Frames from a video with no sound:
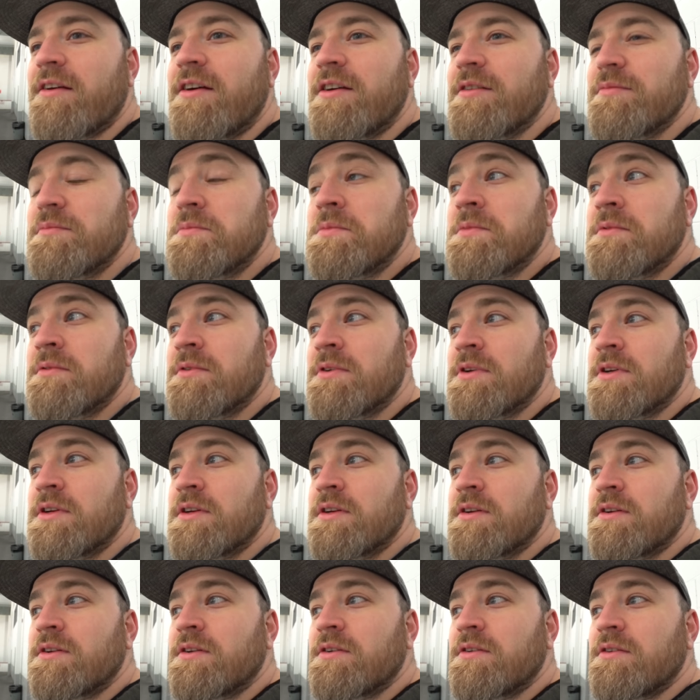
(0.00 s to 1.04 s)
up
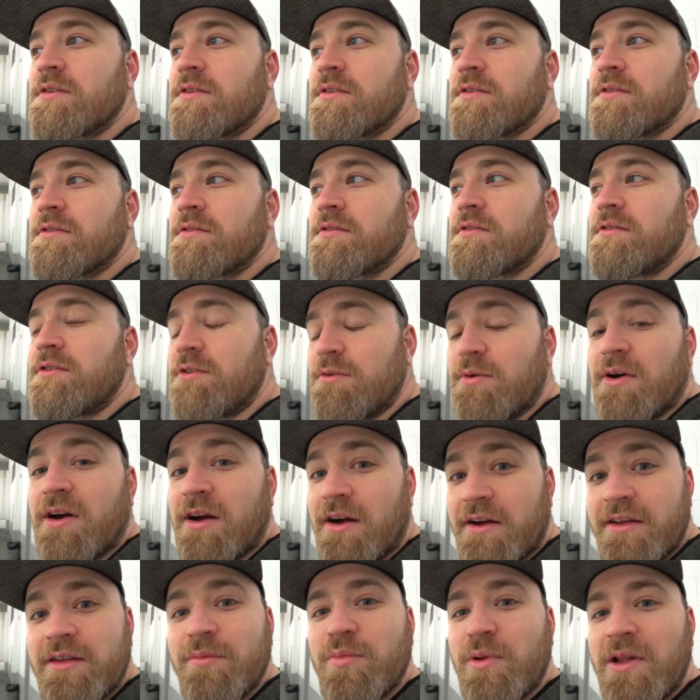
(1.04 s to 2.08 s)
to a
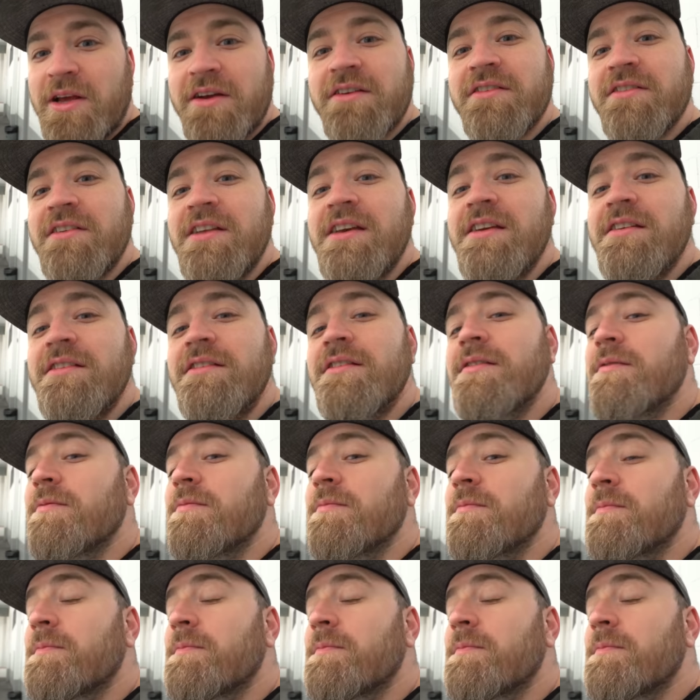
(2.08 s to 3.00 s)
hockey player's needs?